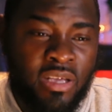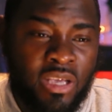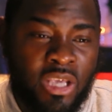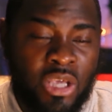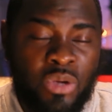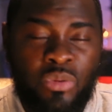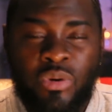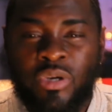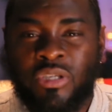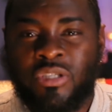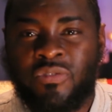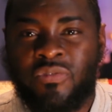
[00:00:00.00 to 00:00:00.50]

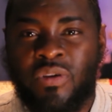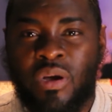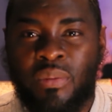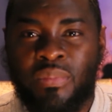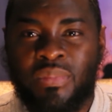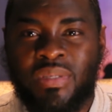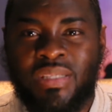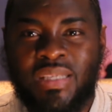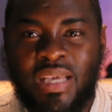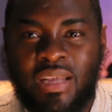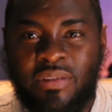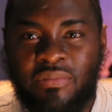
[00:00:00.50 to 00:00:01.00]
he was
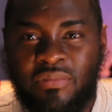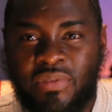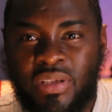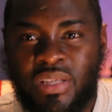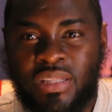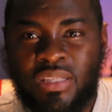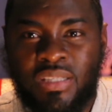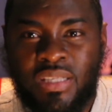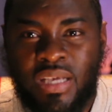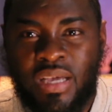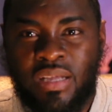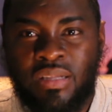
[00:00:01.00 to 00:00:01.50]
from St.
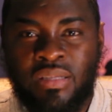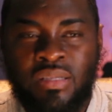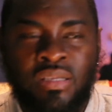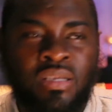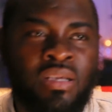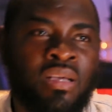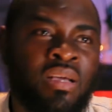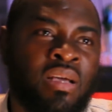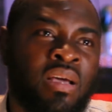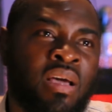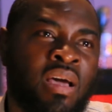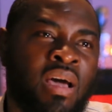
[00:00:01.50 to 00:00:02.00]
Vincent.
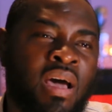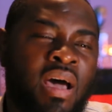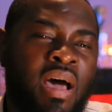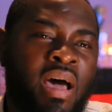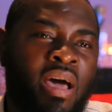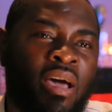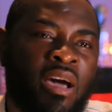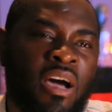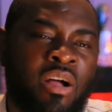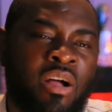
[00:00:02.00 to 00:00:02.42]
I